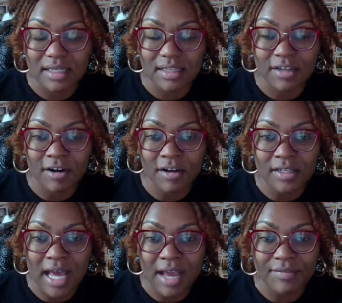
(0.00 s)
They're all
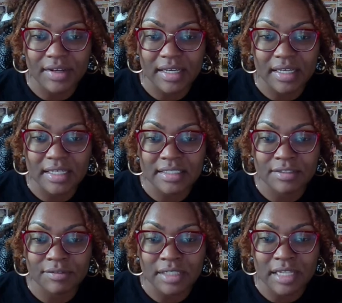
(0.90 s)
laughing. Is
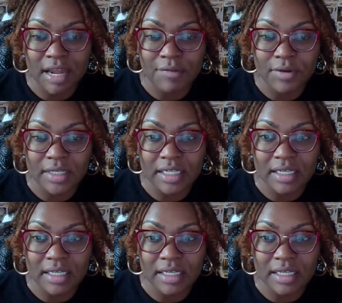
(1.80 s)
it really that funny?